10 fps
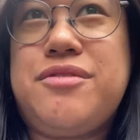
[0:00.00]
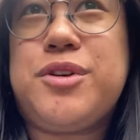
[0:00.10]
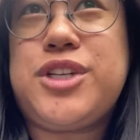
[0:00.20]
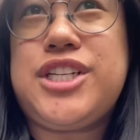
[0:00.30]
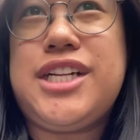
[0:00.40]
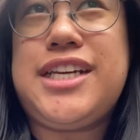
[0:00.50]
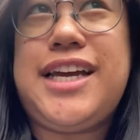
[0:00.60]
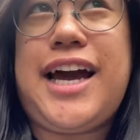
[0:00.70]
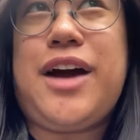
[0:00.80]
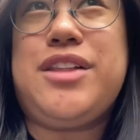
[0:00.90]

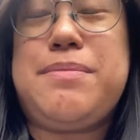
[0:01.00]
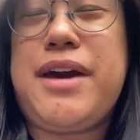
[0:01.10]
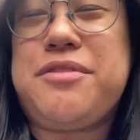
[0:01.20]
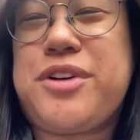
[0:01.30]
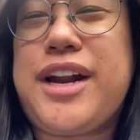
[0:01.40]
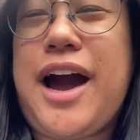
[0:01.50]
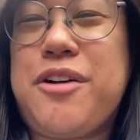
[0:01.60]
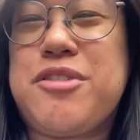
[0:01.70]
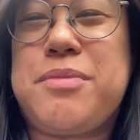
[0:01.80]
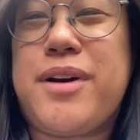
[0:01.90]
Unfortunately, I only paid for an
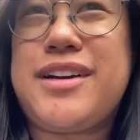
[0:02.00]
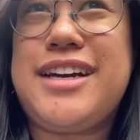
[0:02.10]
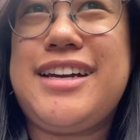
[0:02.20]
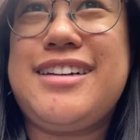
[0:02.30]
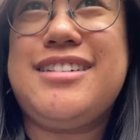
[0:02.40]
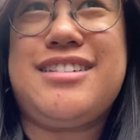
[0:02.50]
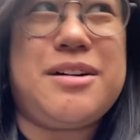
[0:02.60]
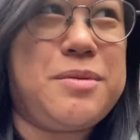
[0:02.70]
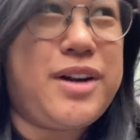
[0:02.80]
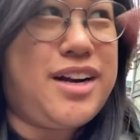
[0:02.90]
hour of parking
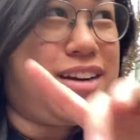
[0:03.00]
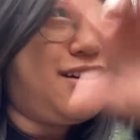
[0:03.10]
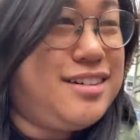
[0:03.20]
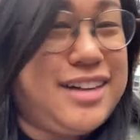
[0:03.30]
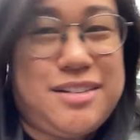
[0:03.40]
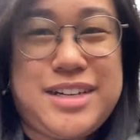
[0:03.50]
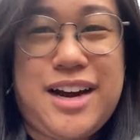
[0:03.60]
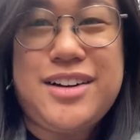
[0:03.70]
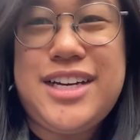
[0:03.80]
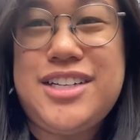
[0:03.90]
somewhere
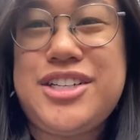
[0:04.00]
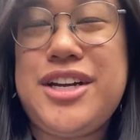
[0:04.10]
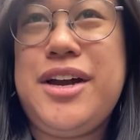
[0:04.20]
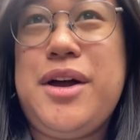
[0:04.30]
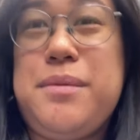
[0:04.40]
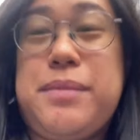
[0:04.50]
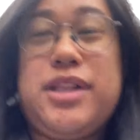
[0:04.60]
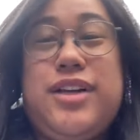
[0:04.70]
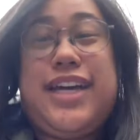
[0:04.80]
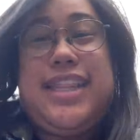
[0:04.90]
downtown-ish. But
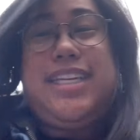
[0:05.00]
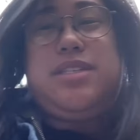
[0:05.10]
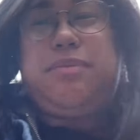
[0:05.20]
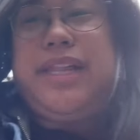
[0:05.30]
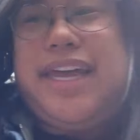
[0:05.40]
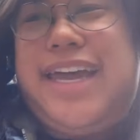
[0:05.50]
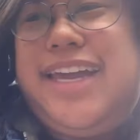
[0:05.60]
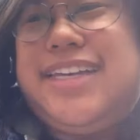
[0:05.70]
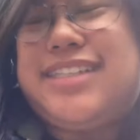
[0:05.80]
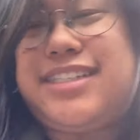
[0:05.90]
look at this
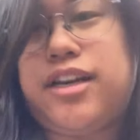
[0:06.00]
place.